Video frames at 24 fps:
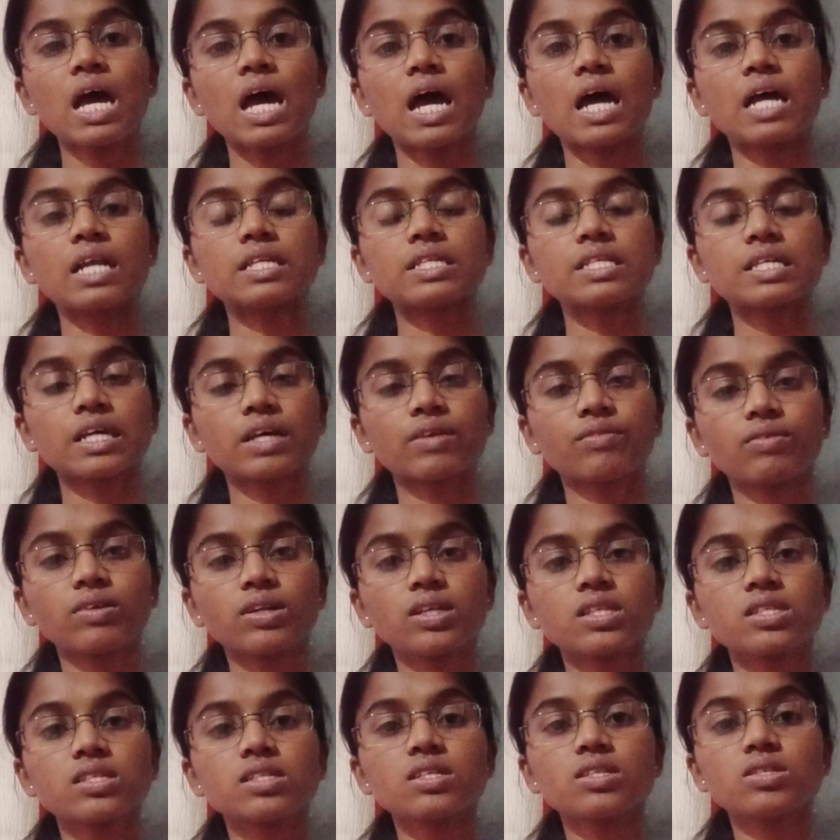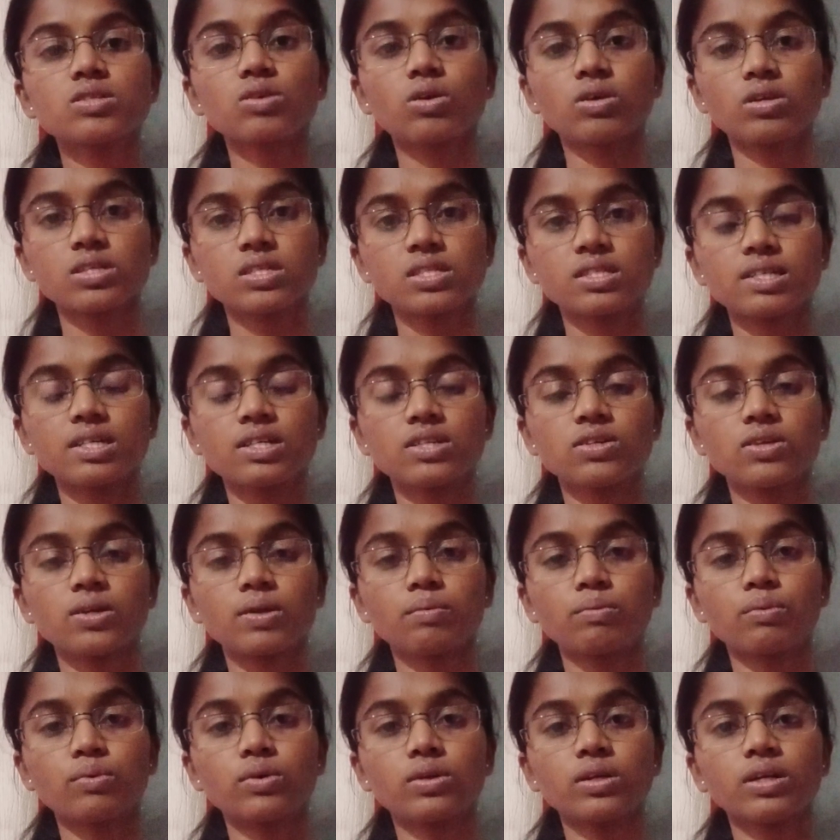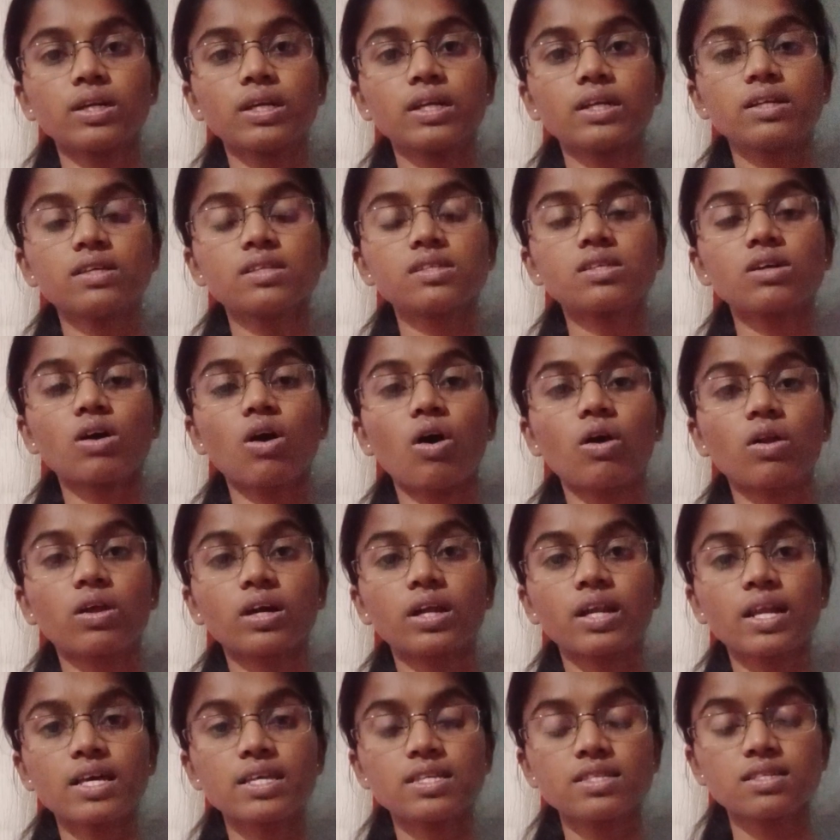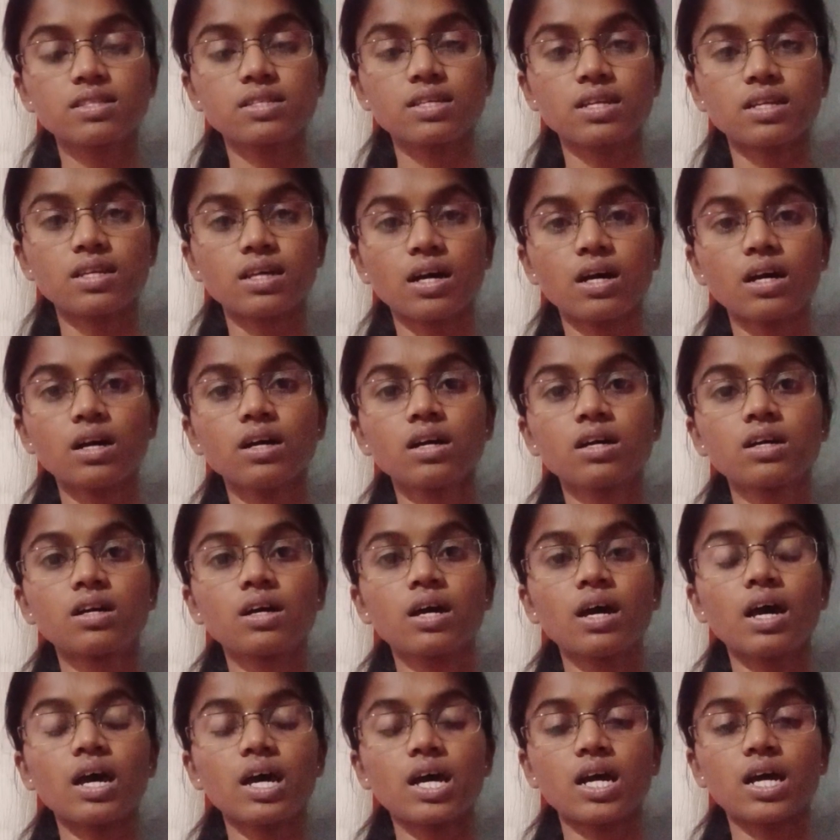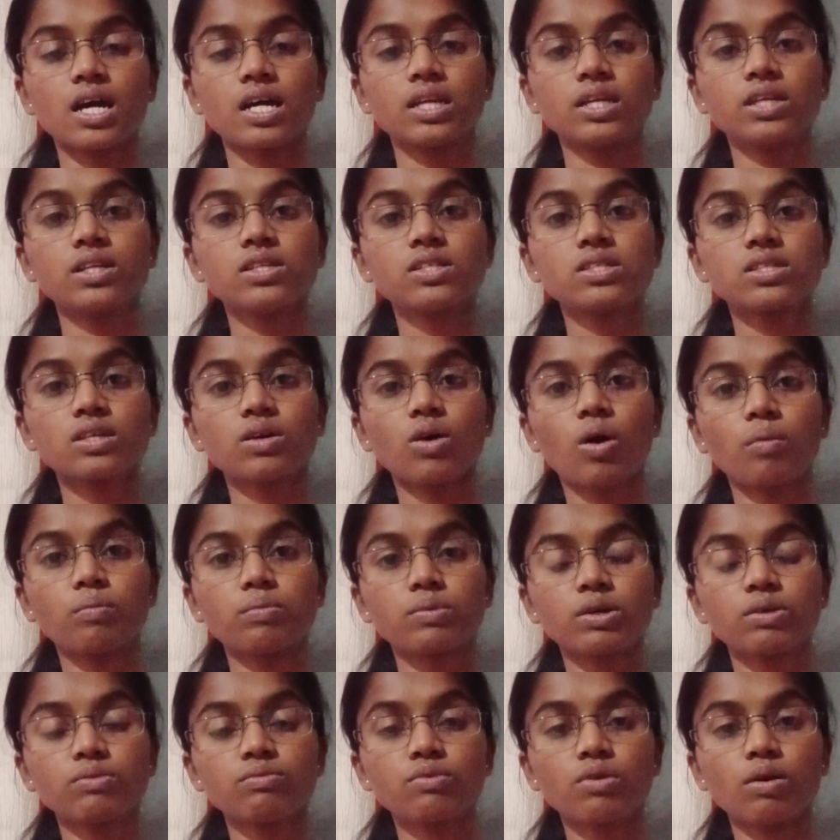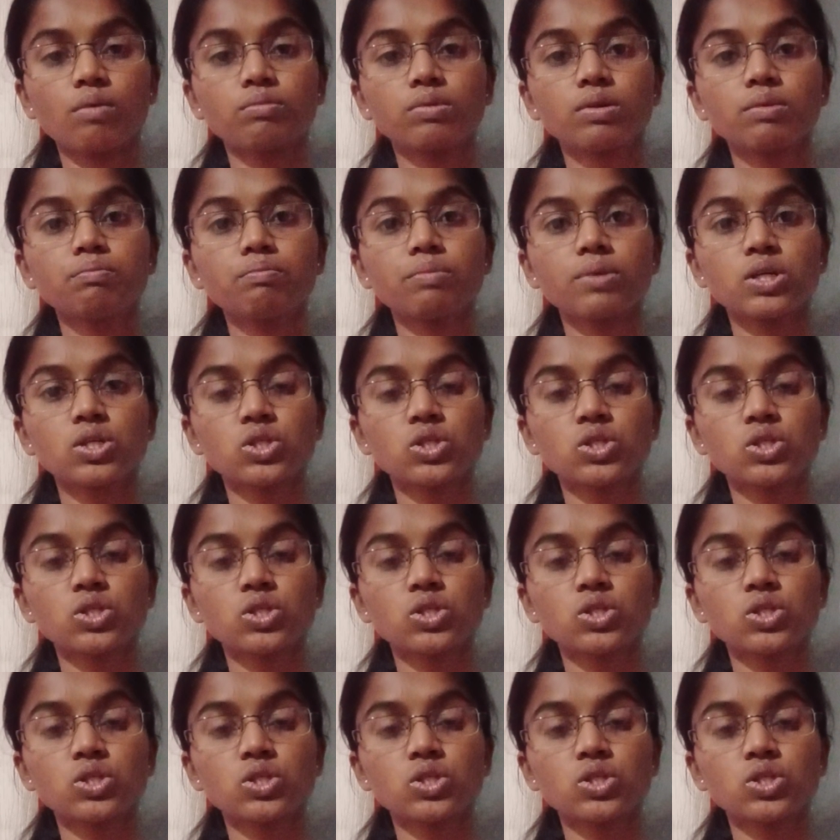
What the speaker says: And second one is the solicited reporting. It is organized data and it is obtained from the